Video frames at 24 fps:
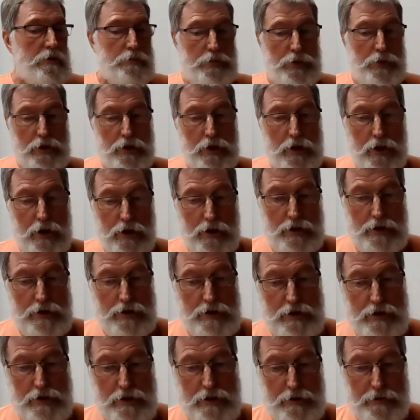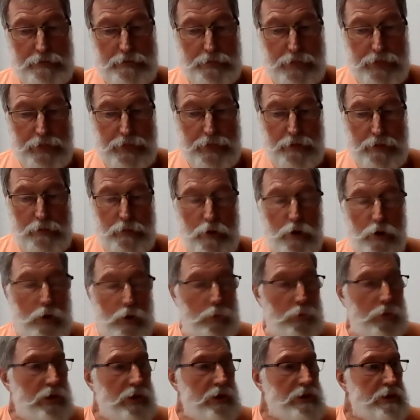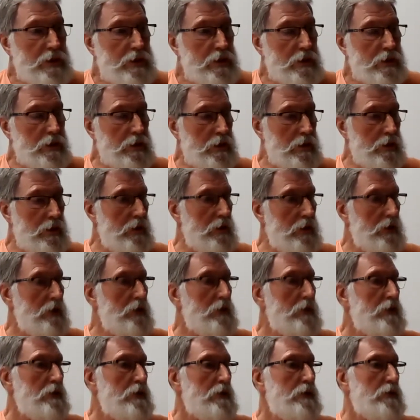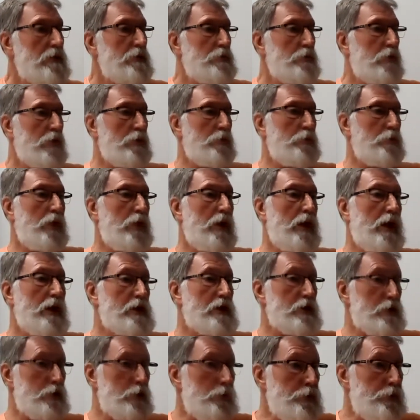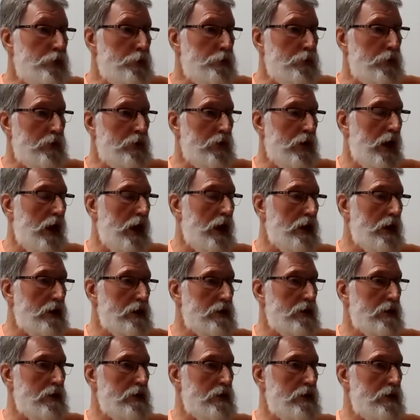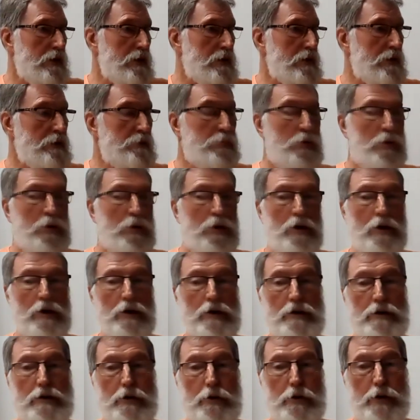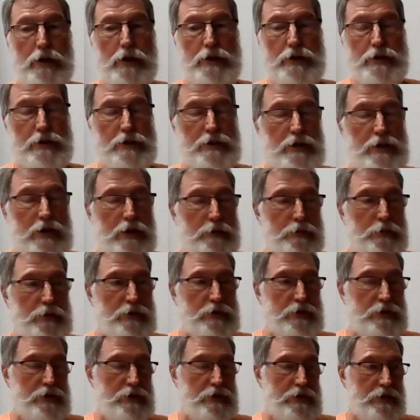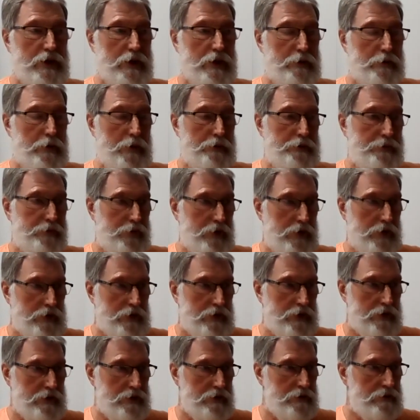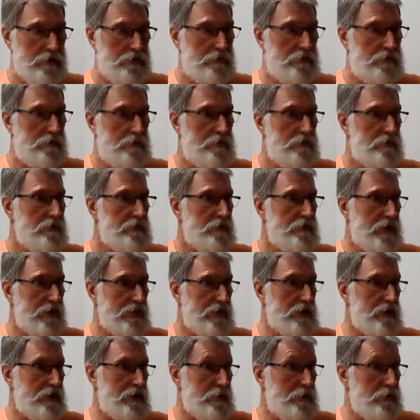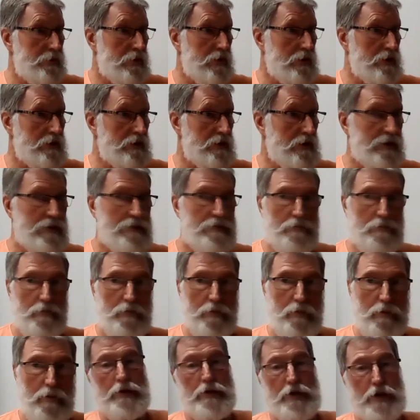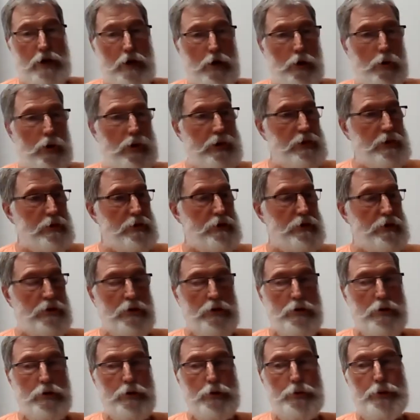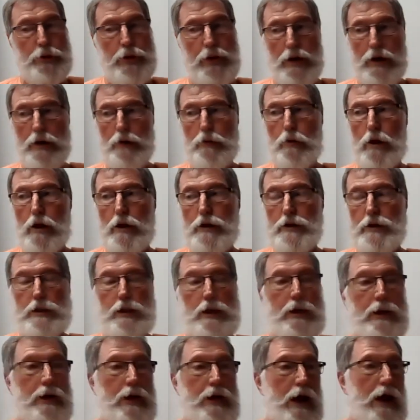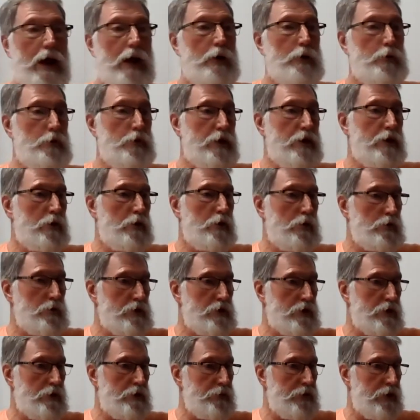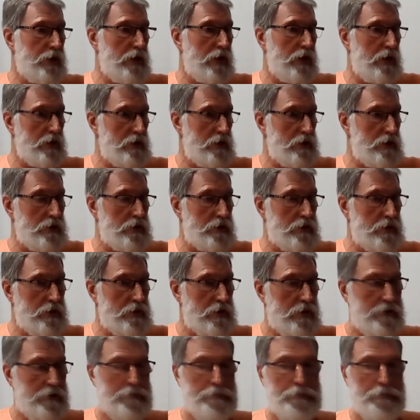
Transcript: Because the more we study what we assume to be reality, the more questions and mysteries come up for us. That's the difficulty. My original question to the group here was, how do we know something exists?